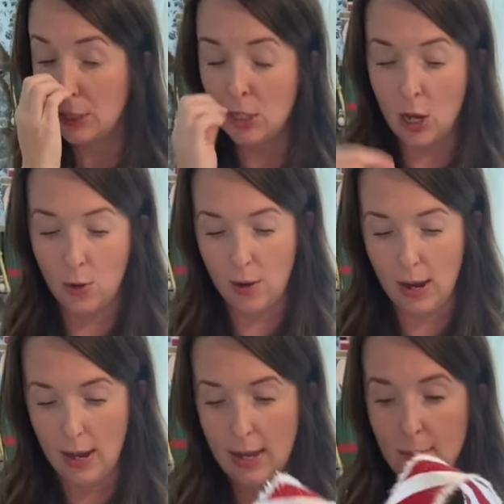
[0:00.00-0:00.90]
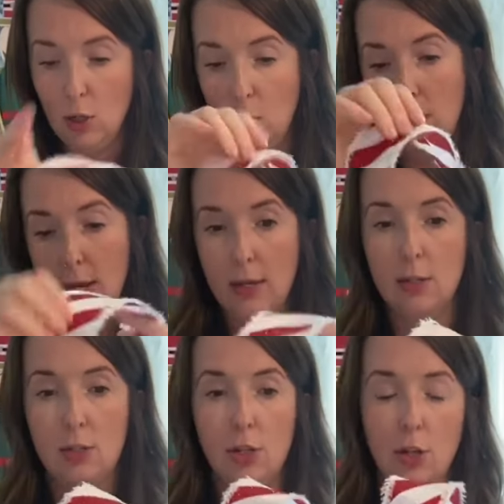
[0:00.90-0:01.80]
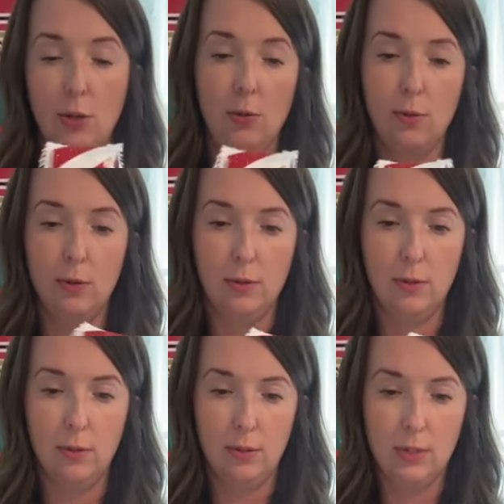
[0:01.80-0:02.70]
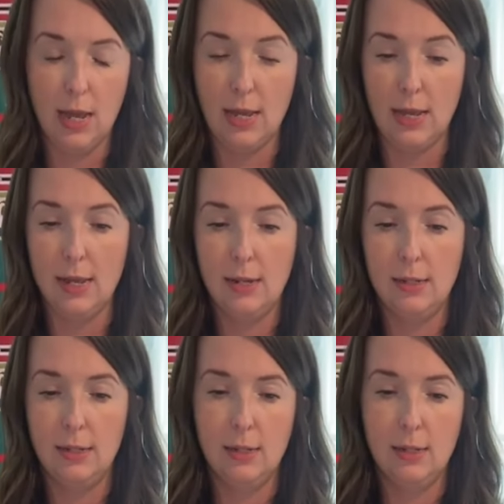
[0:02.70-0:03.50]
So I am going to take it,